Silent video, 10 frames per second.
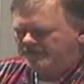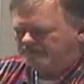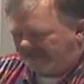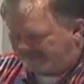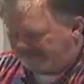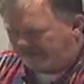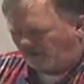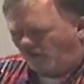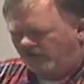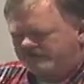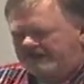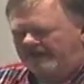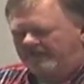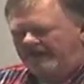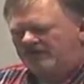beat that horse,
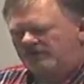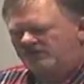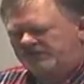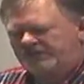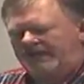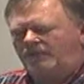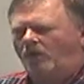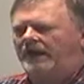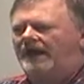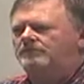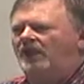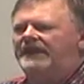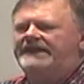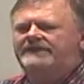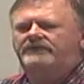I think you see what I
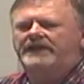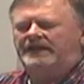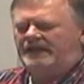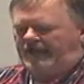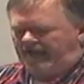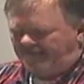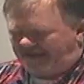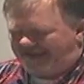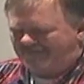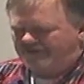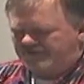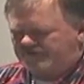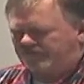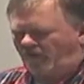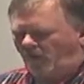believe and the
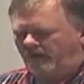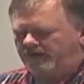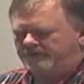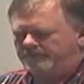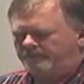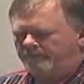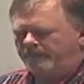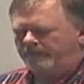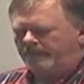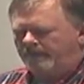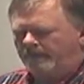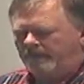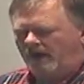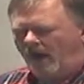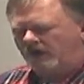evidence for it.
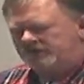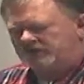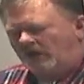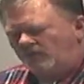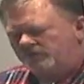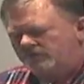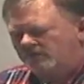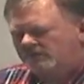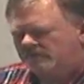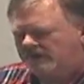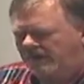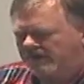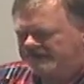Also, there